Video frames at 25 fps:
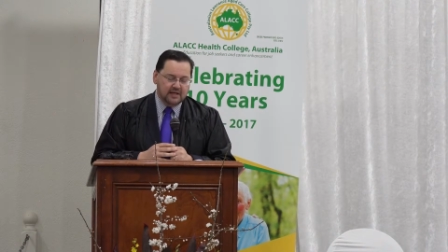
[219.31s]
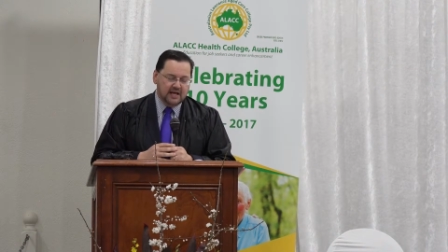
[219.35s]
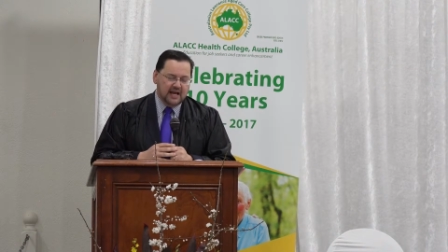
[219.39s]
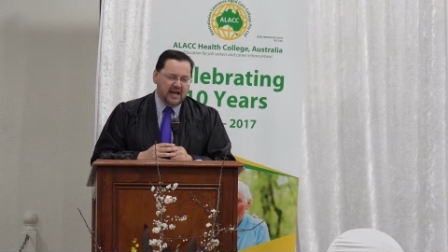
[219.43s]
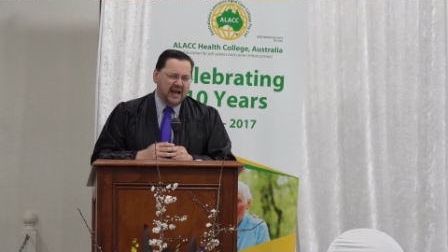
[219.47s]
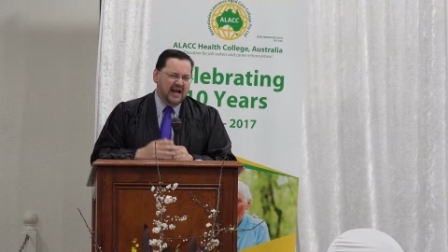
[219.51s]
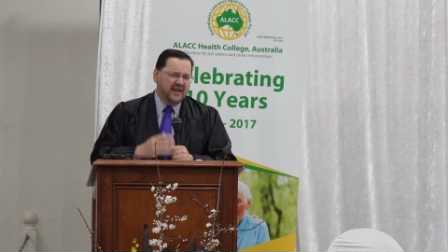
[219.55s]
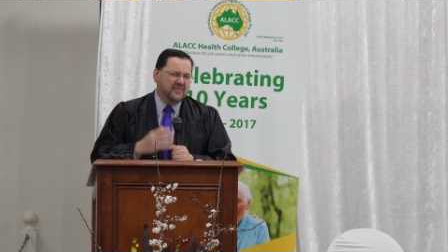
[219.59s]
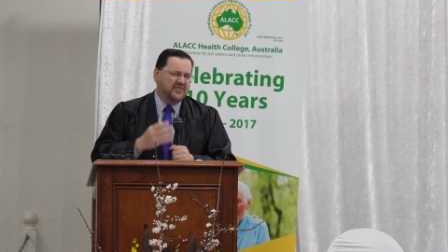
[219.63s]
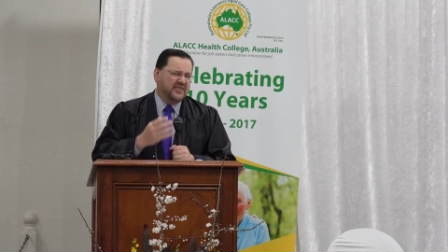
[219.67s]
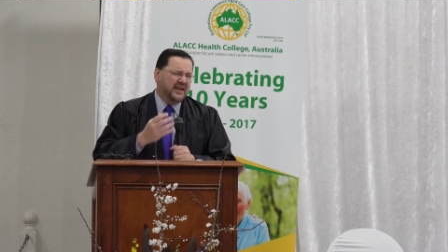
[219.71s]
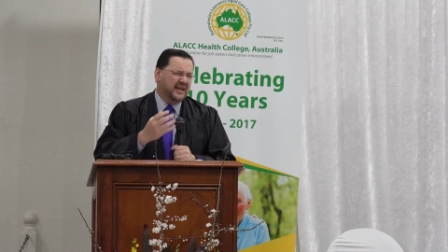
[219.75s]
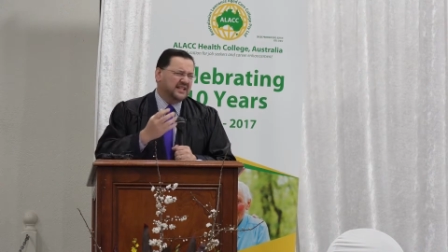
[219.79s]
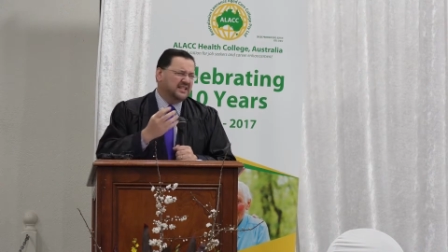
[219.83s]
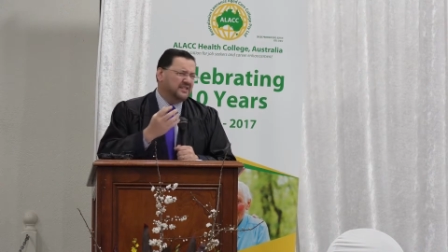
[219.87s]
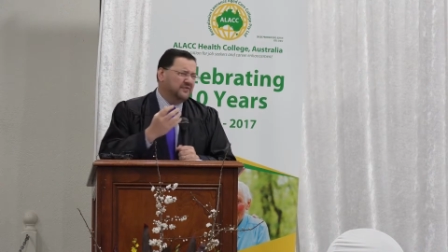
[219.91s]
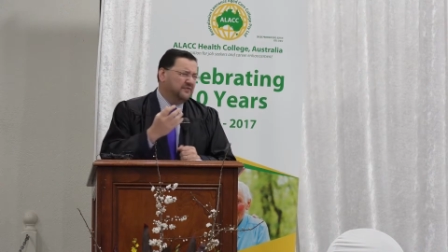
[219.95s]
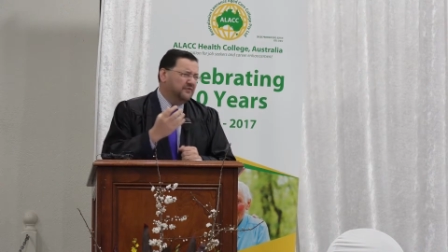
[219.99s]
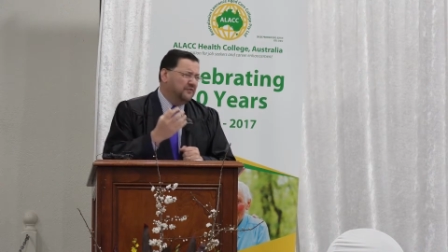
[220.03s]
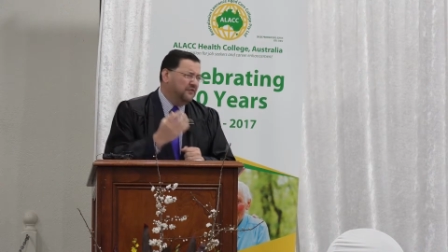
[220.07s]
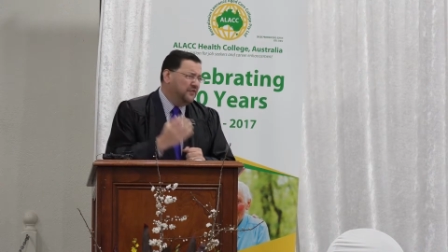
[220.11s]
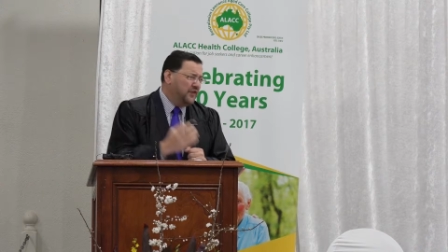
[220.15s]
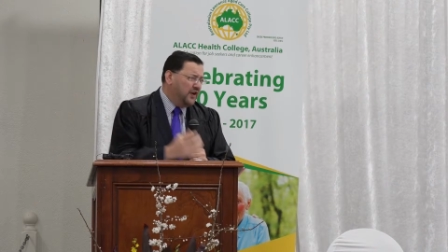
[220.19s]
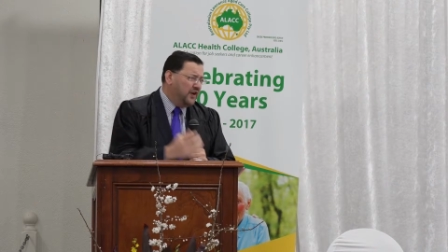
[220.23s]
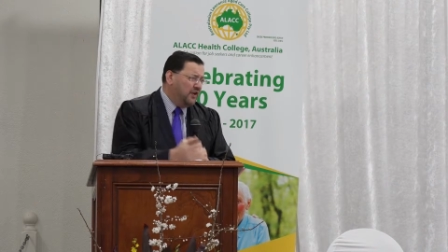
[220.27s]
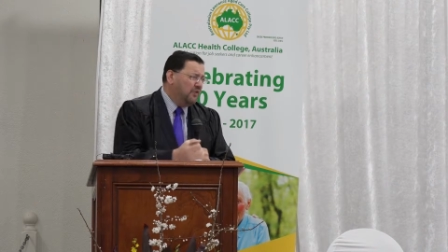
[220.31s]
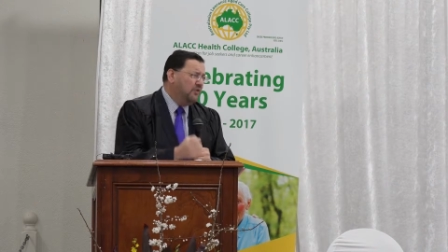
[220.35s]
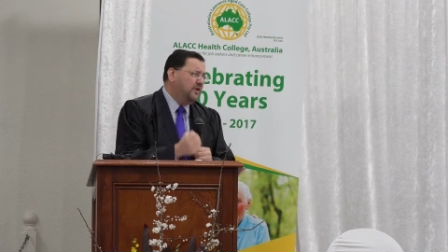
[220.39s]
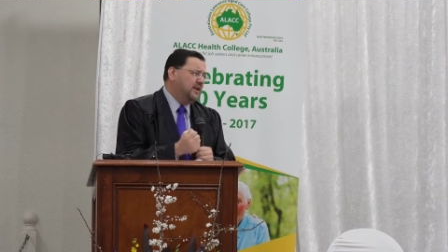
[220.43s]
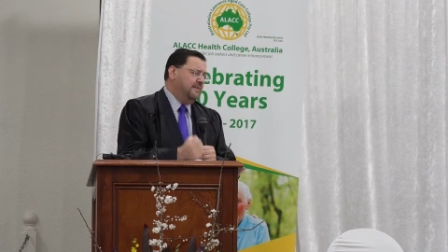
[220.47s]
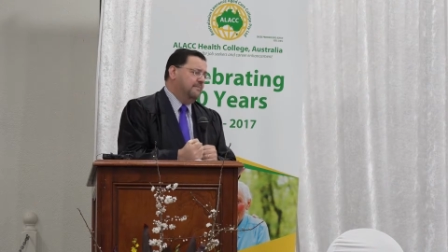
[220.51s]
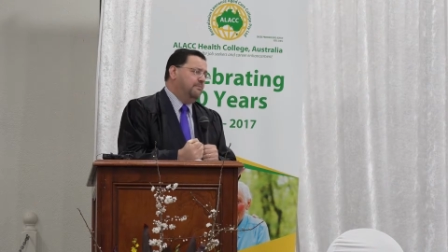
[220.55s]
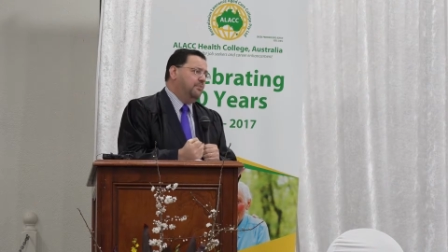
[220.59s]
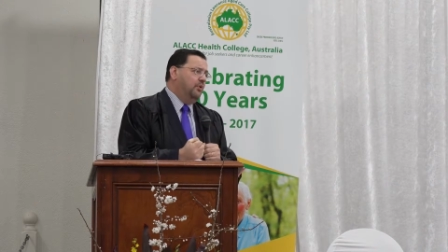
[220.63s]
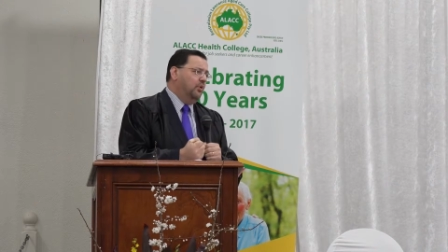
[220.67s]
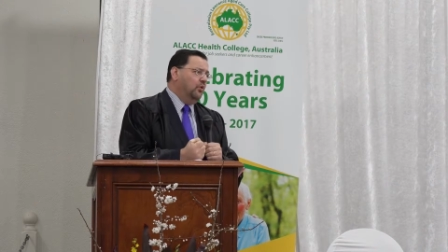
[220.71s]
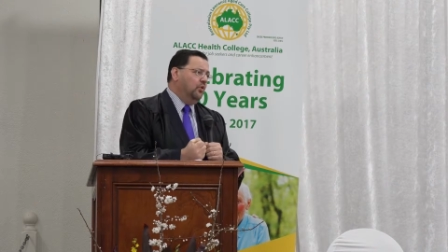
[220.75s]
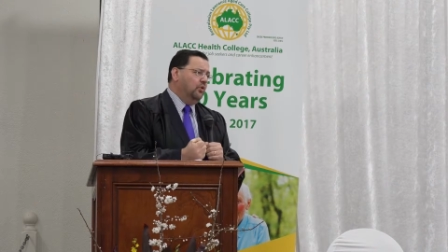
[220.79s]
And that's very
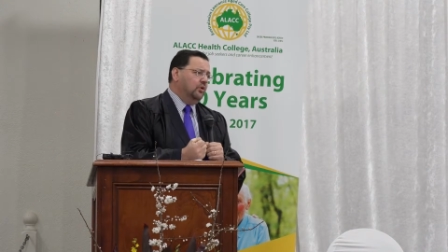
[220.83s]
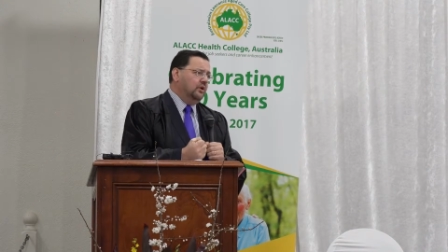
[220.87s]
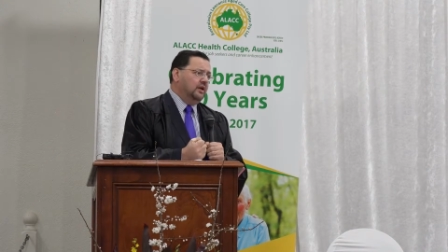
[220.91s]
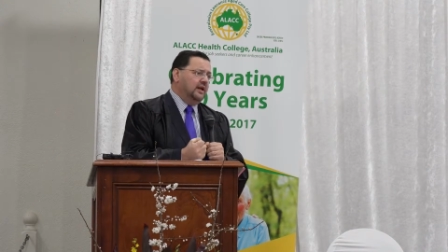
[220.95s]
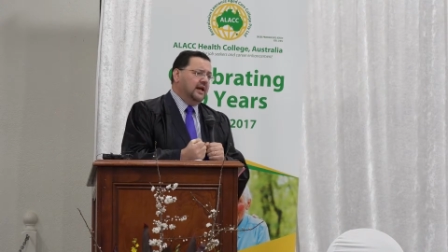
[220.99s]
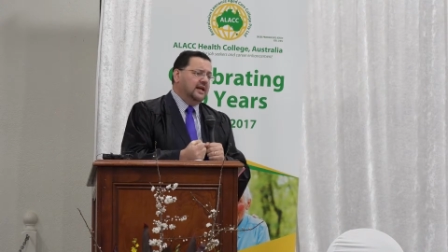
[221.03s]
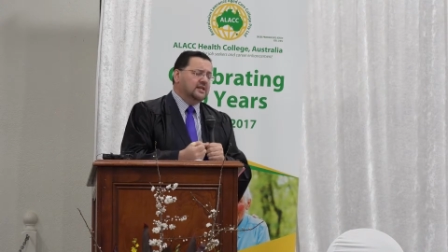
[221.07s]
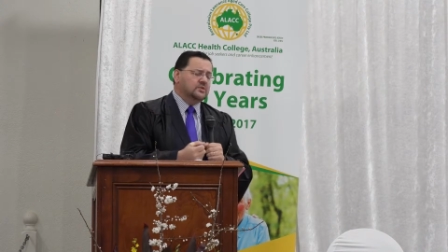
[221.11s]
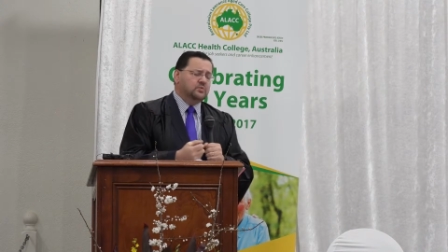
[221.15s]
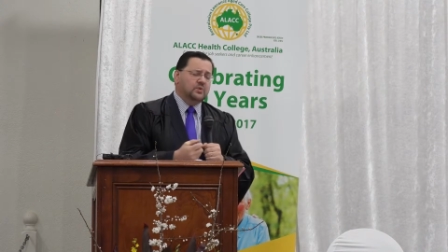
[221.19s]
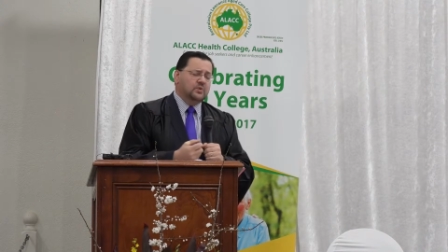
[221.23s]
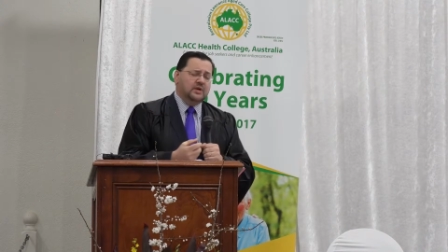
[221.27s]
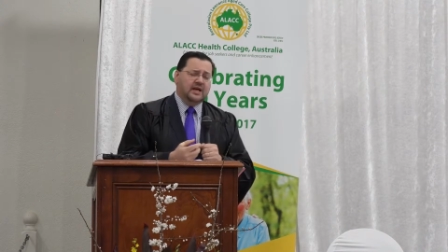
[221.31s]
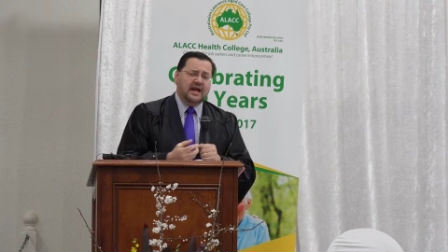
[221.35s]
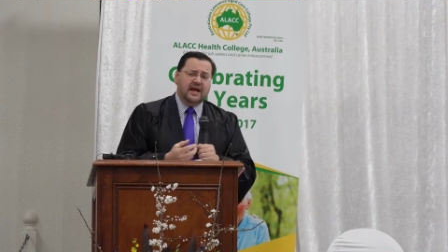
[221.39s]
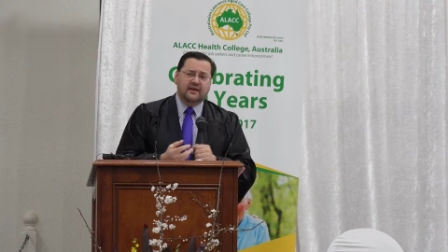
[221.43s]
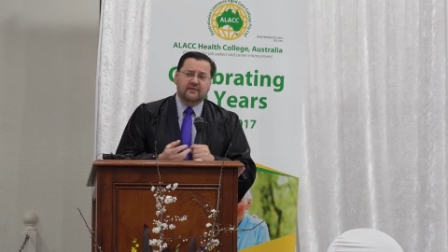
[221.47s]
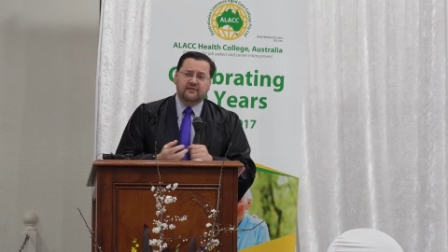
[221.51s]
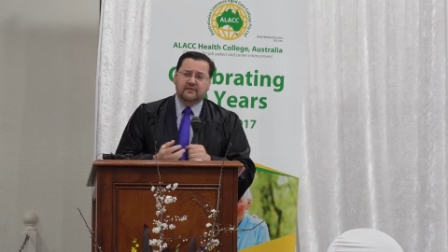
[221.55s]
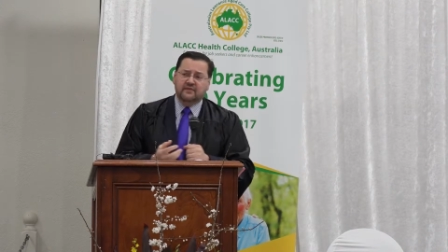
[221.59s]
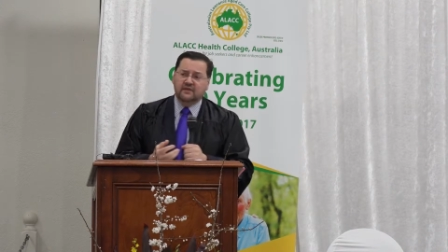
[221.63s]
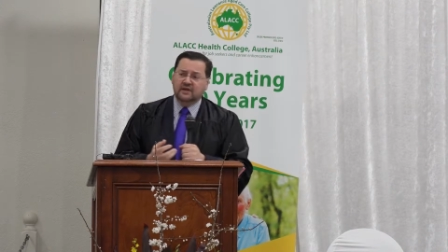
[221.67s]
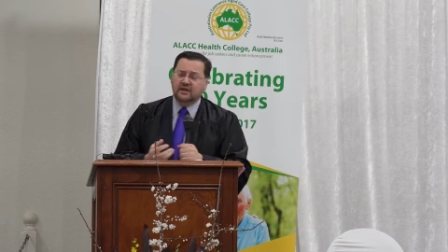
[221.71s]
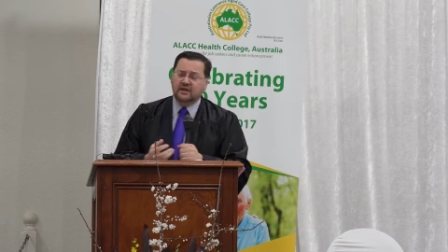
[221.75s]
important, as we have